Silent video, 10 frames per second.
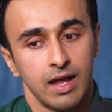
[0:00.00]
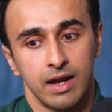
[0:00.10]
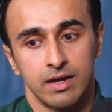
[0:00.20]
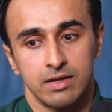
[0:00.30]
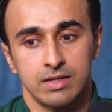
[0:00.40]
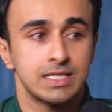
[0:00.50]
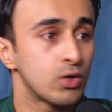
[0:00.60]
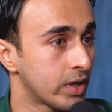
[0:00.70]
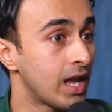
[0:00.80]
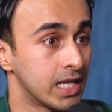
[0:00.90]
And he's
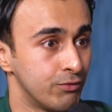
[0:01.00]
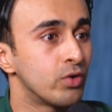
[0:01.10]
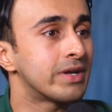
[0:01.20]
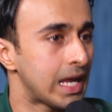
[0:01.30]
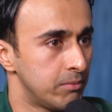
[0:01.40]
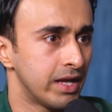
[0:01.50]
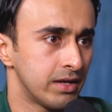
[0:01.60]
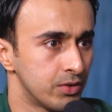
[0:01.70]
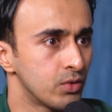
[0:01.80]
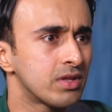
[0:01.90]
like, "Okay, I'll give you a
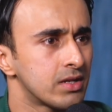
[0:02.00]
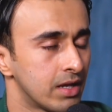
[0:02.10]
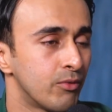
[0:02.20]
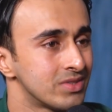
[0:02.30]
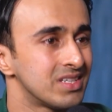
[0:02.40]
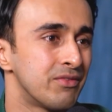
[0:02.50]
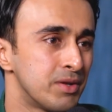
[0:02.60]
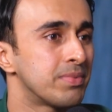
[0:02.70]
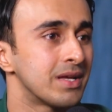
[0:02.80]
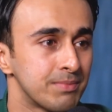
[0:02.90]
timeline. You know, that obviously
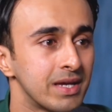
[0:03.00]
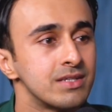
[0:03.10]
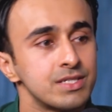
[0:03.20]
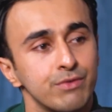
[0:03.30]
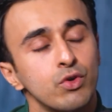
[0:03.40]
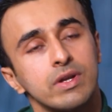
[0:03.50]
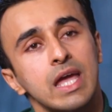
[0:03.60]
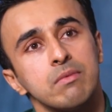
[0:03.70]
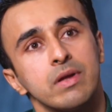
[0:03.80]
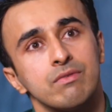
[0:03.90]
every parents give you a
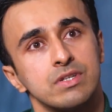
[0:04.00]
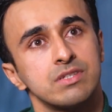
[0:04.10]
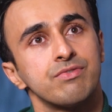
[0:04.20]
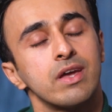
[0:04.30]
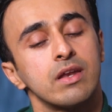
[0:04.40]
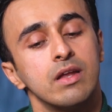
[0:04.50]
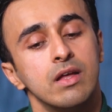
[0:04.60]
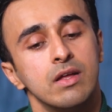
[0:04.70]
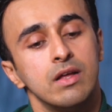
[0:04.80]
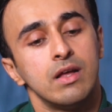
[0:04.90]
timeline, which is fair.
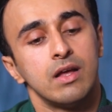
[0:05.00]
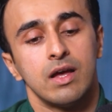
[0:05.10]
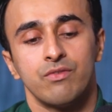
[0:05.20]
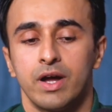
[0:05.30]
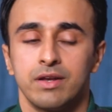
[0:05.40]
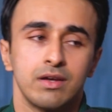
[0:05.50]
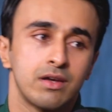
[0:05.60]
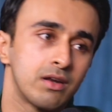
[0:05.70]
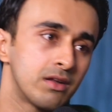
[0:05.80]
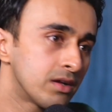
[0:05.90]
1
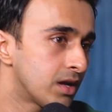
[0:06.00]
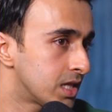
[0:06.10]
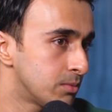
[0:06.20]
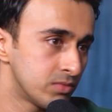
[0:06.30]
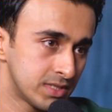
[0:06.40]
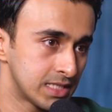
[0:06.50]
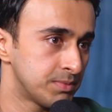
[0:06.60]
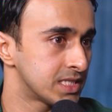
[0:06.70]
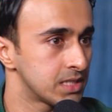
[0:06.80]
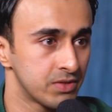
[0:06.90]
year,
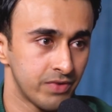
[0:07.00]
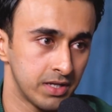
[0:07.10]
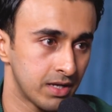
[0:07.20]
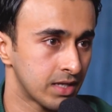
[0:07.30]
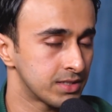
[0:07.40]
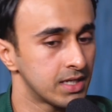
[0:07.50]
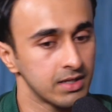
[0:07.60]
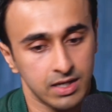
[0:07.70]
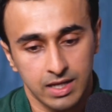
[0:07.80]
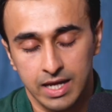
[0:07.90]
6 months ke baad 1 year
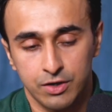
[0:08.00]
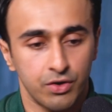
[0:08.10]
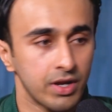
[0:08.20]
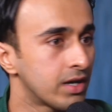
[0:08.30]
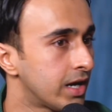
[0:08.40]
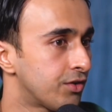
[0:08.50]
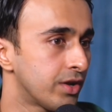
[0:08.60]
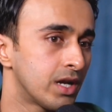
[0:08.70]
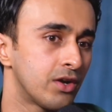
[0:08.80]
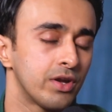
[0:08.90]
extend karke, I train,
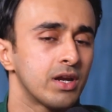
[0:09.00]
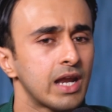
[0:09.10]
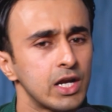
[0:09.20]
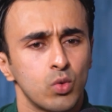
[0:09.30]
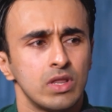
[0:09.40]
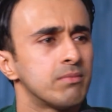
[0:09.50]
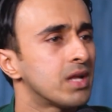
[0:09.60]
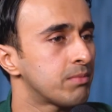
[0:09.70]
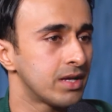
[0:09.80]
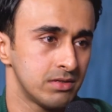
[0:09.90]
and I told
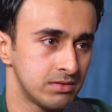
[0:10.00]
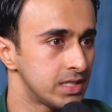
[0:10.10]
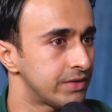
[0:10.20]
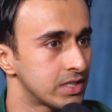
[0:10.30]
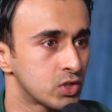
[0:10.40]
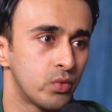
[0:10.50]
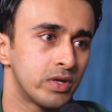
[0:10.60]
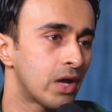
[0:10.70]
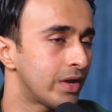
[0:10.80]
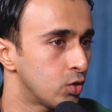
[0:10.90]
them that my savings
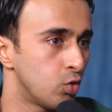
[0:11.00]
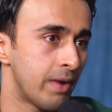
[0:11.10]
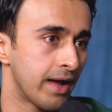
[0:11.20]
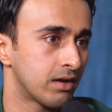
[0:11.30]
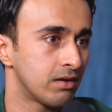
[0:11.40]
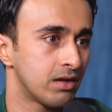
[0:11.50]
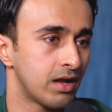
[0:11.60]
over, now I'll go back."